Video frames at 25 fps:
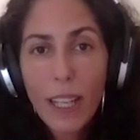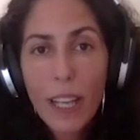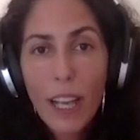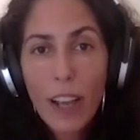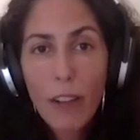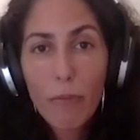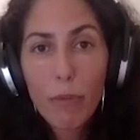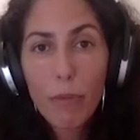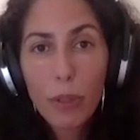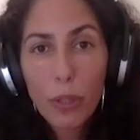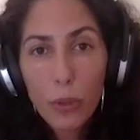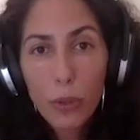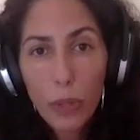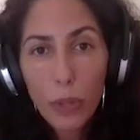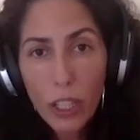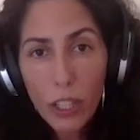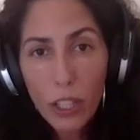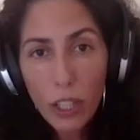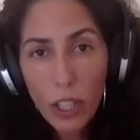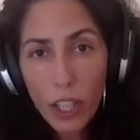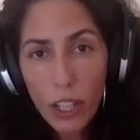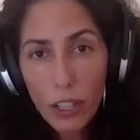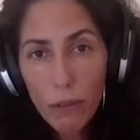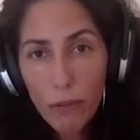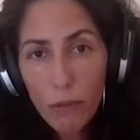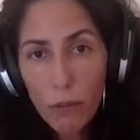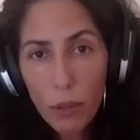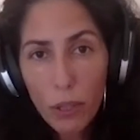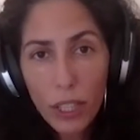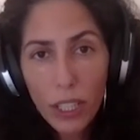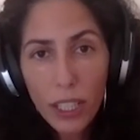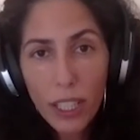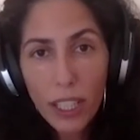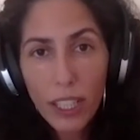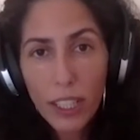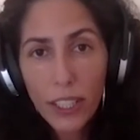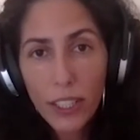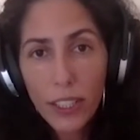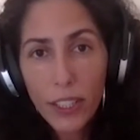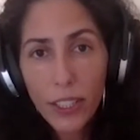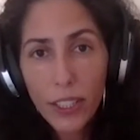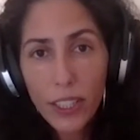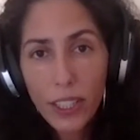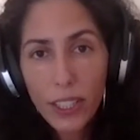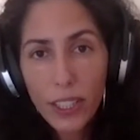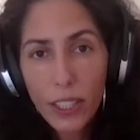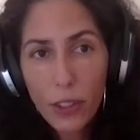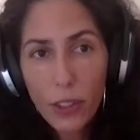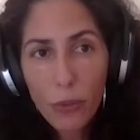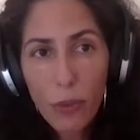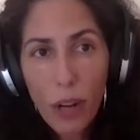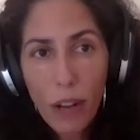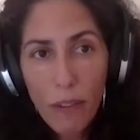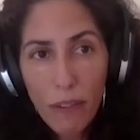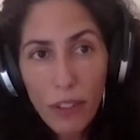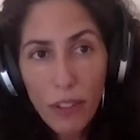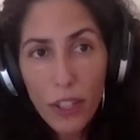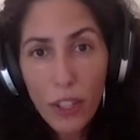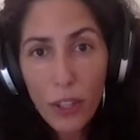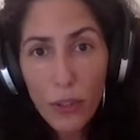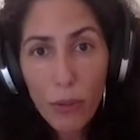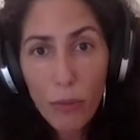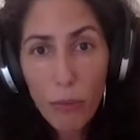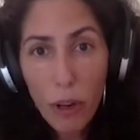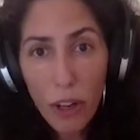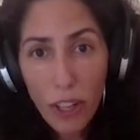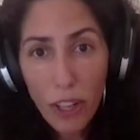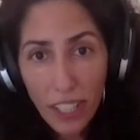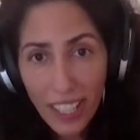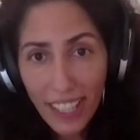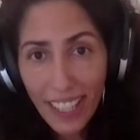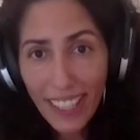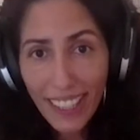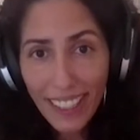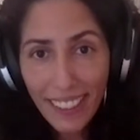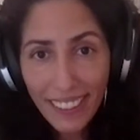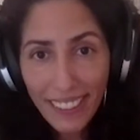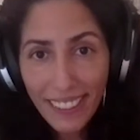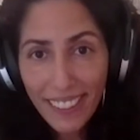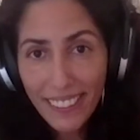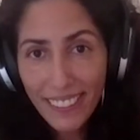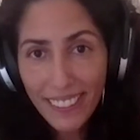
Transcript: I've been doing a lot of work on revenue marketing.